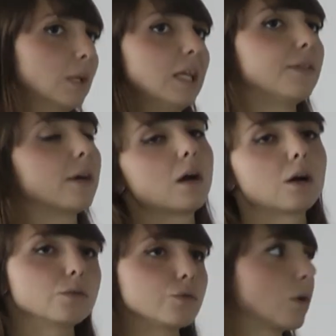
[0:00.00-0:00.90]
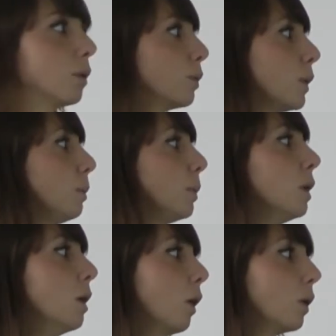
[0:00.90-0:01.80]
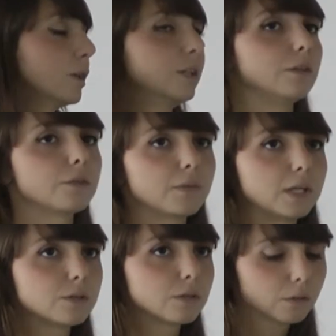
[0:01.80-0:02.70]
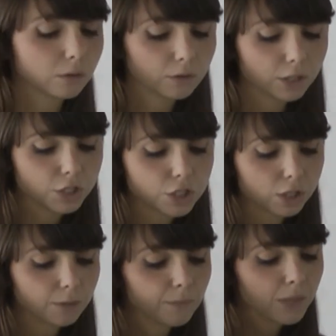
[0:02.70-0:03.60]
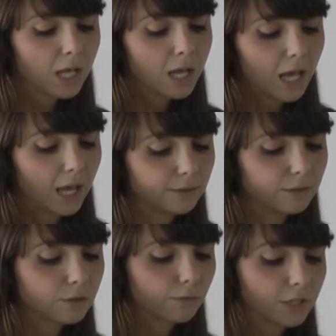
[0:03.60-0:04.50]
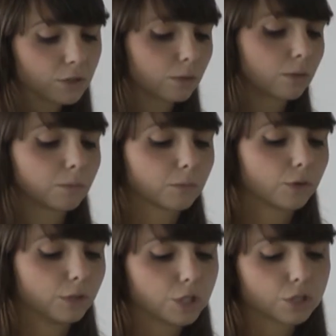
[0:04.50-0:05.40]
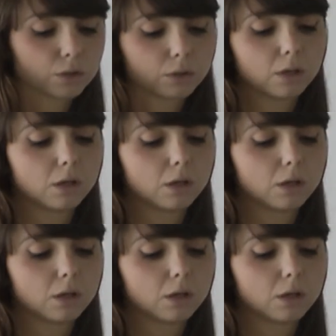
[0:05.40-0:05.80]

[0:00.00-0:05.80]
either a control group or the intervention condition. And the intervention condition